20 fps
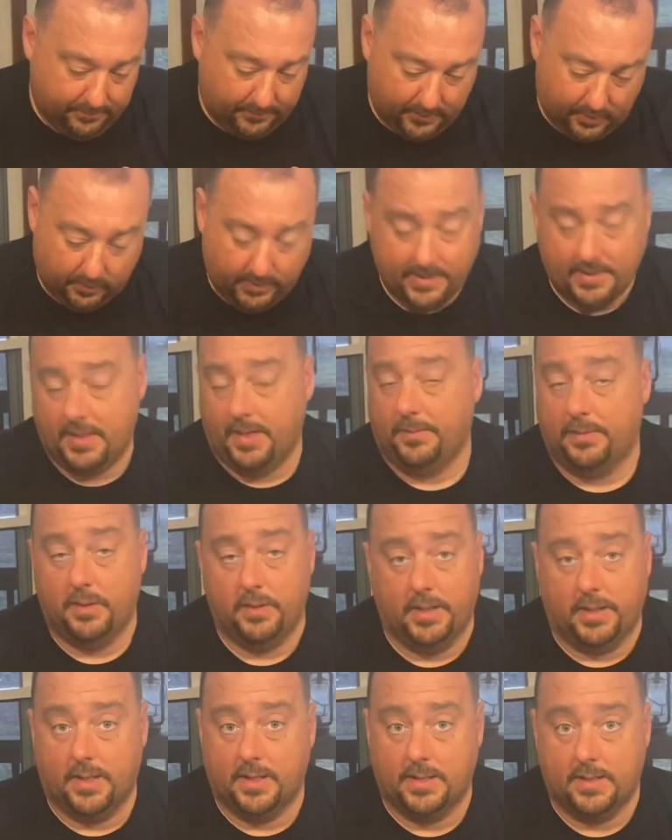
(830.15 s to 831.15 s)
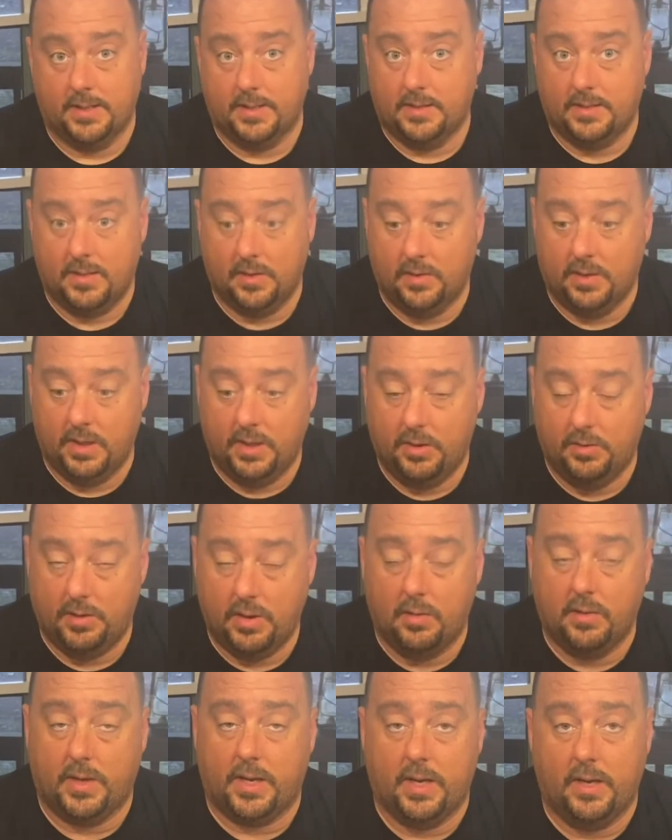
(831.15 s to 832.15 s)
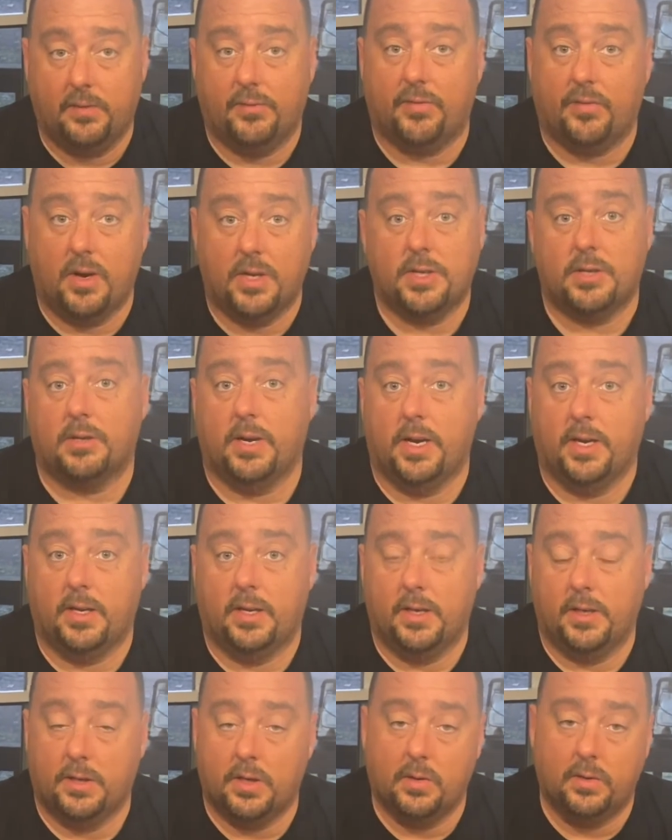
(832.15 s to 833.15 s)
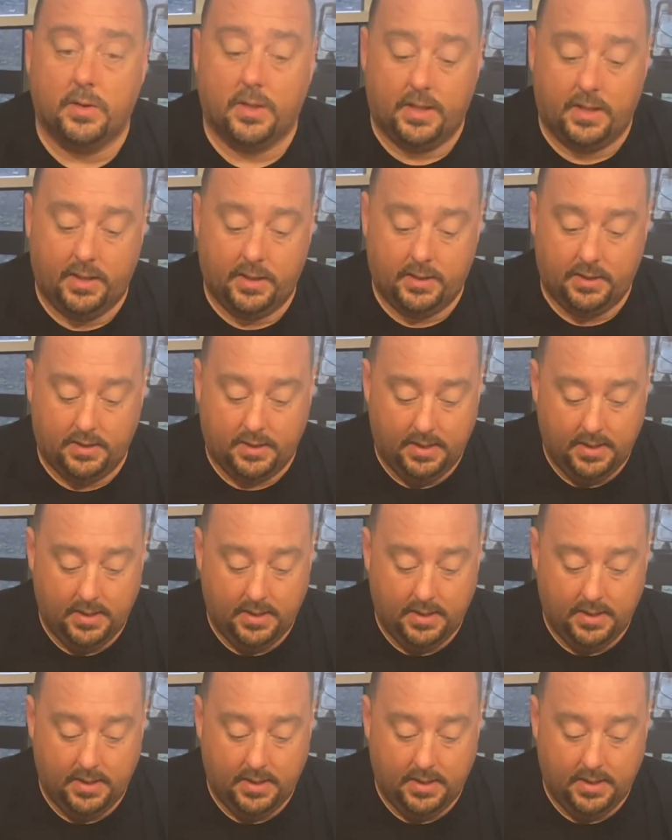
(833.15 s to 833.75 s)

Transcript: the reason I'm doing this is so that you don't get frustrated and don't get